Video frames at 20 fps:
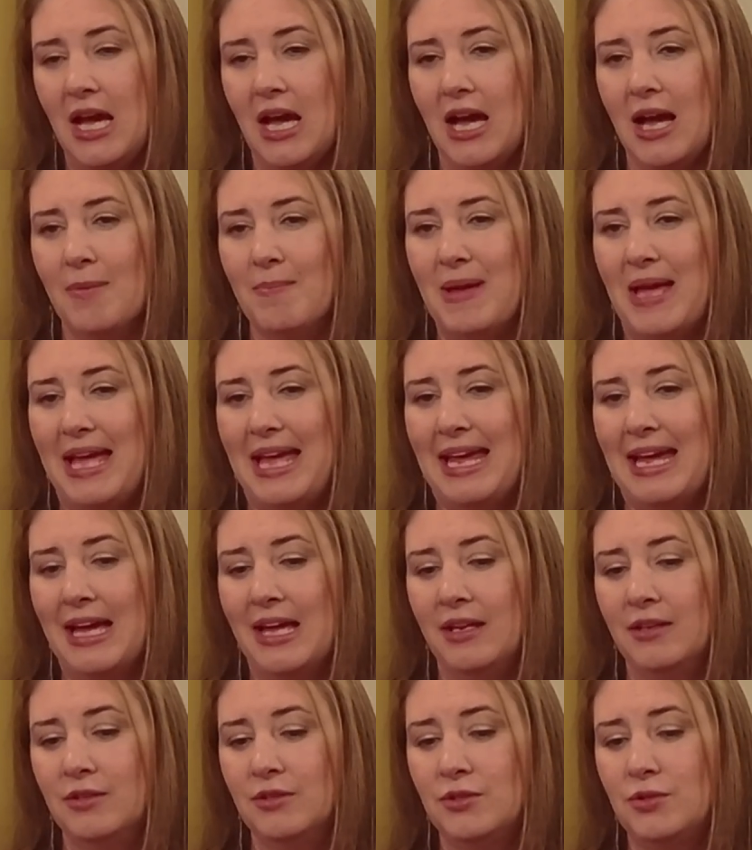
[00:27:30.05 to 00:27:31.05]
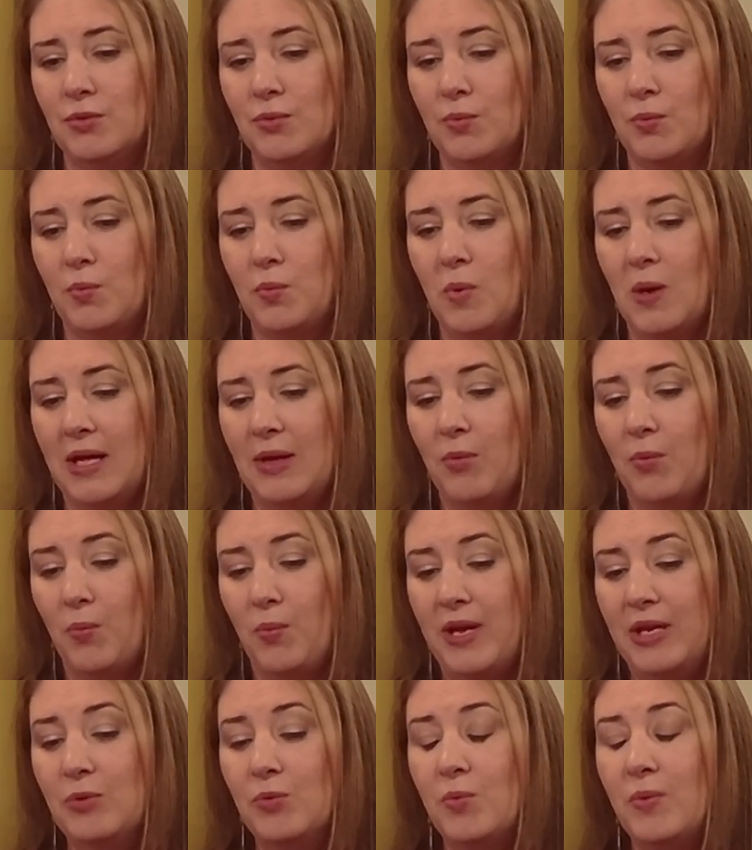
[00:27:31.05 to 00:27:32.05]
And
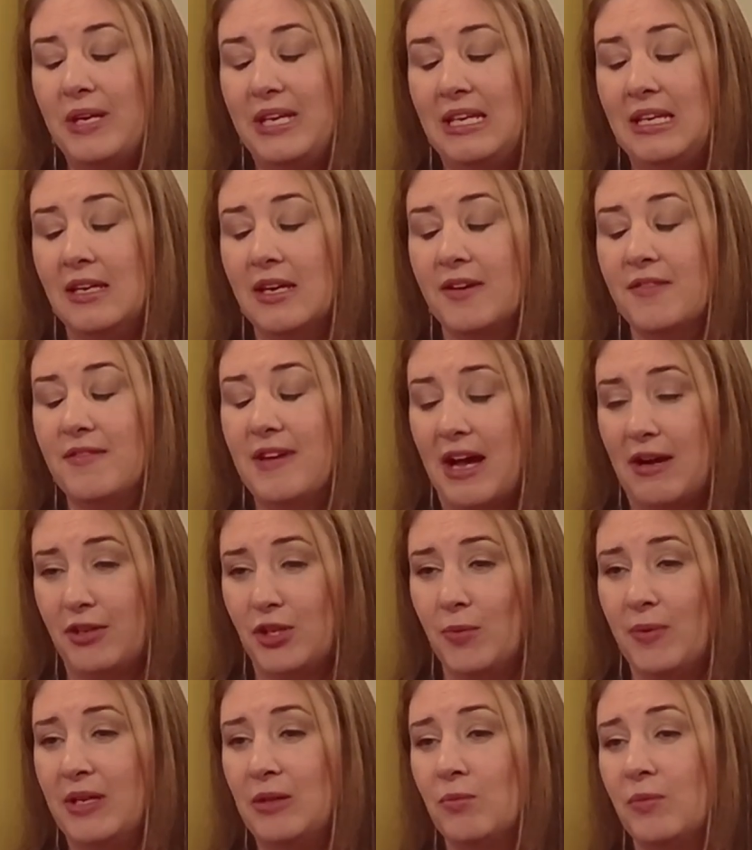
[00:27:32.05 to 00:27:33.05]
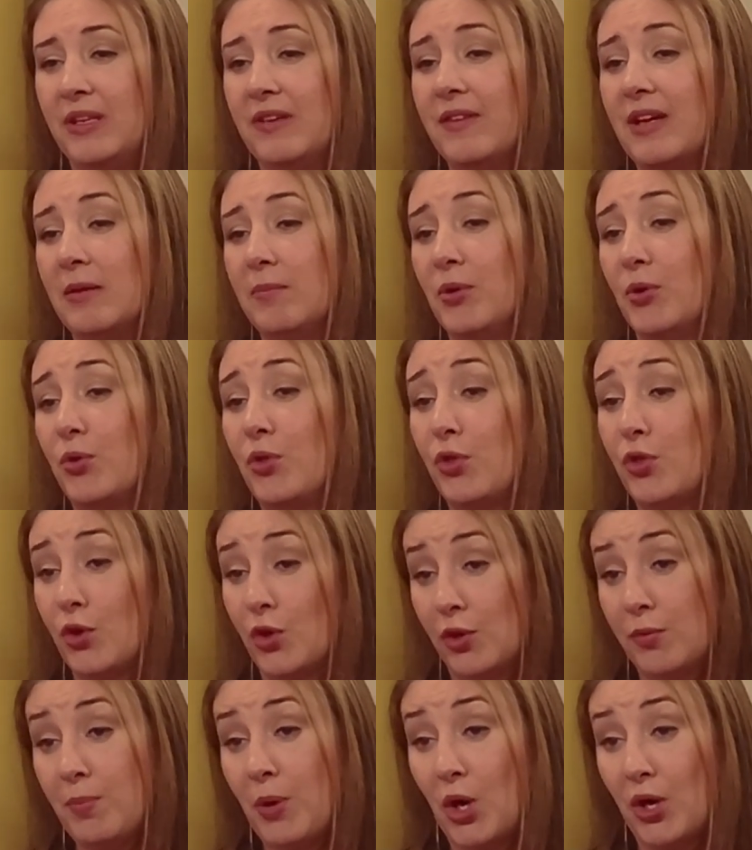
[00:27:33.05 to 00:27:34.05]
when we evaluate, and we have had both
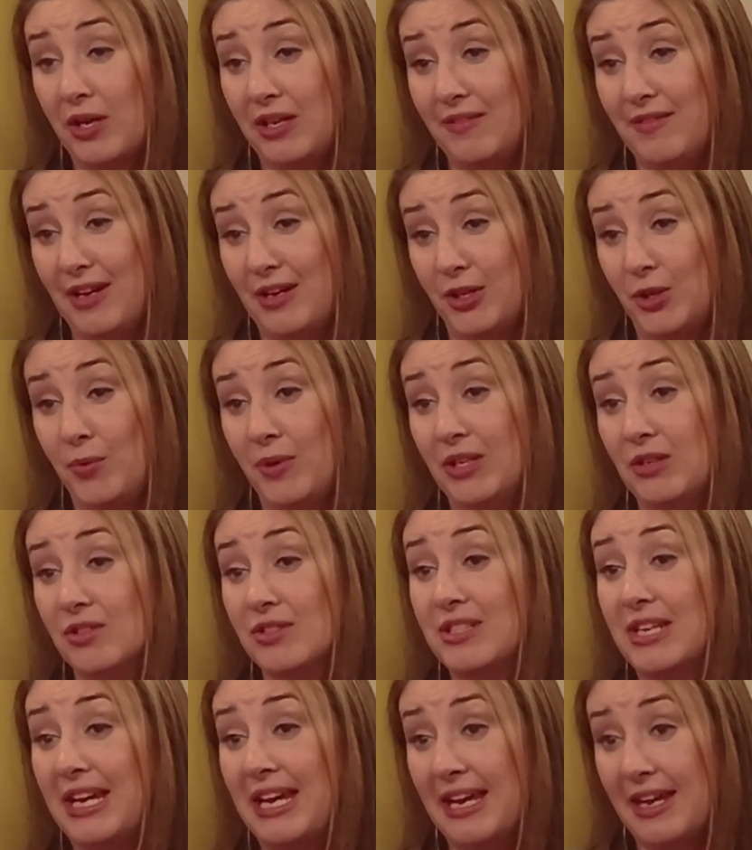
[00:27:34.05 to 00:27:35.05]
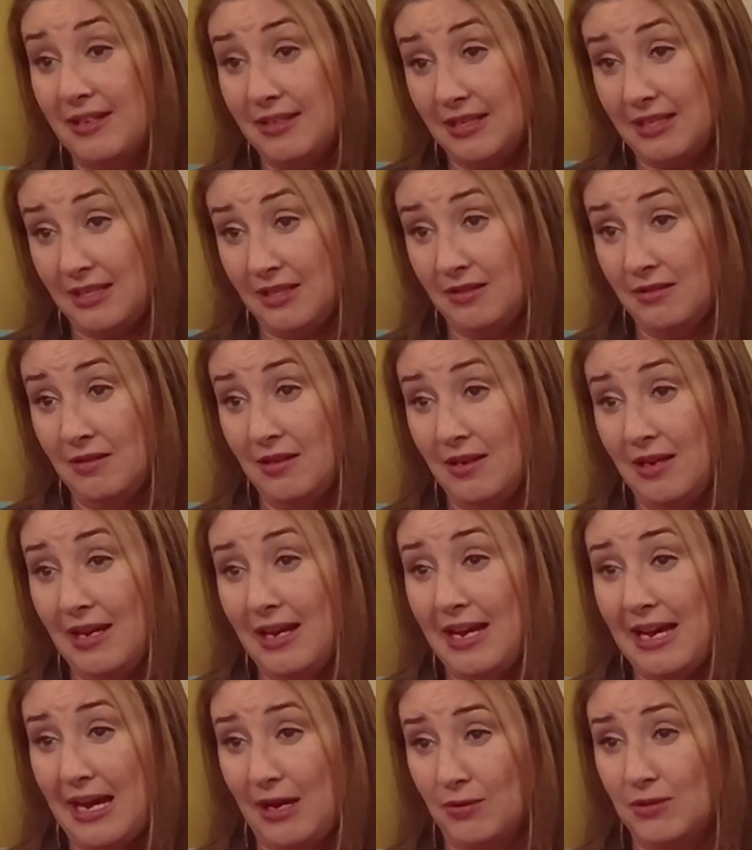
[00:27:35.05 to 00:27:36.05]
third-party evaluators and
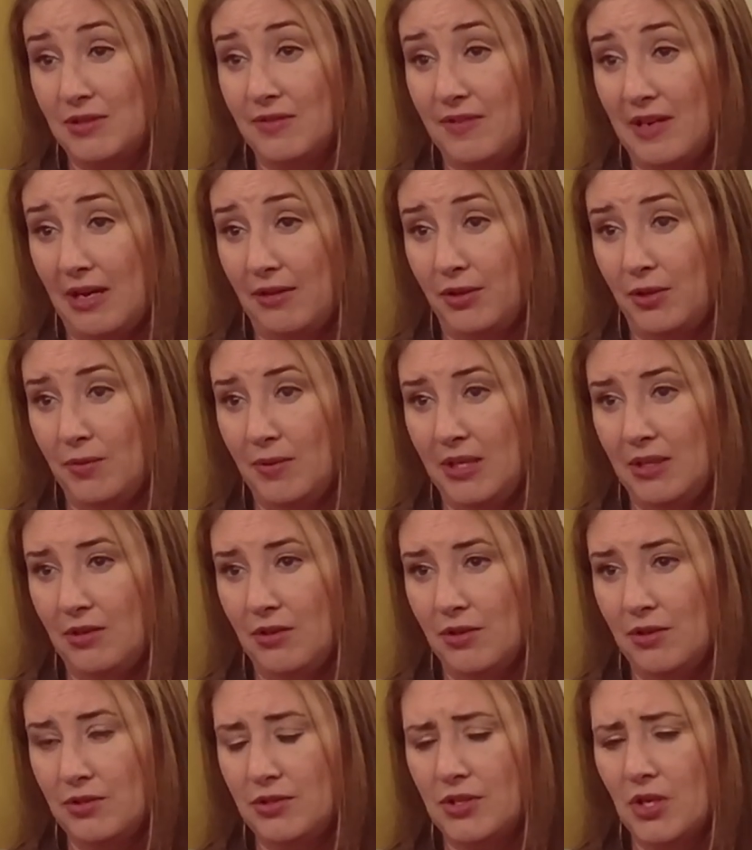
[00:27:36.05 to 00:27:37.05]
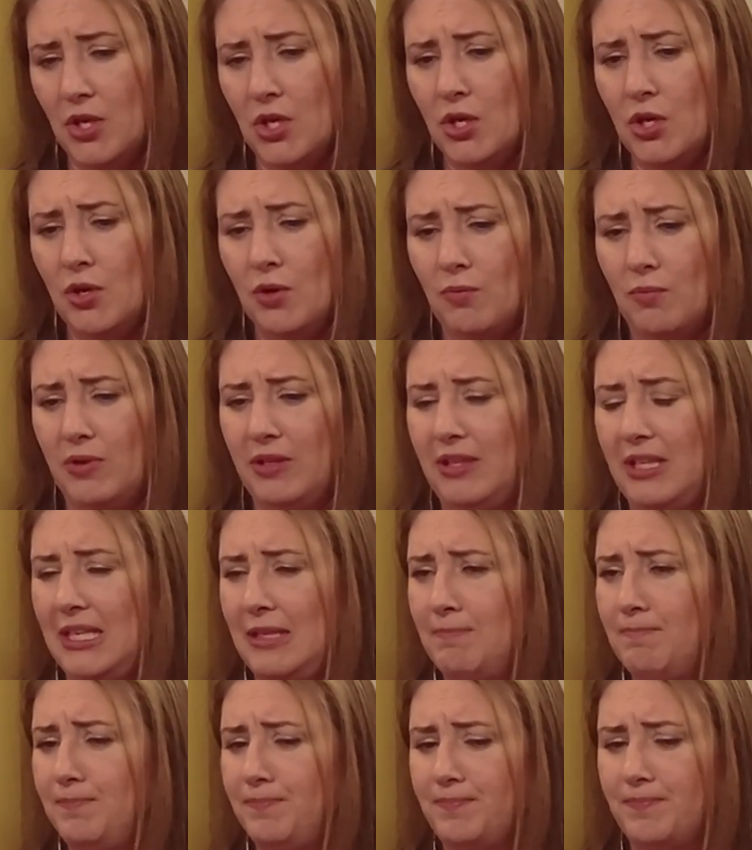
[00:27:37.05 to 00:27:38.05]
in-house evaluators
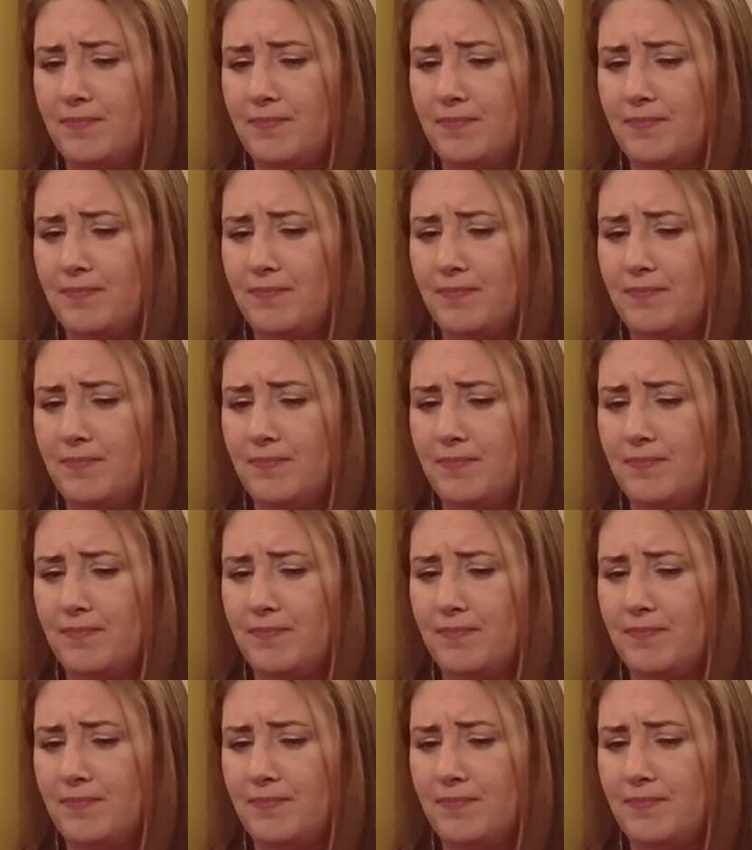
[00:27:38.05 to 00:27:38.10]
really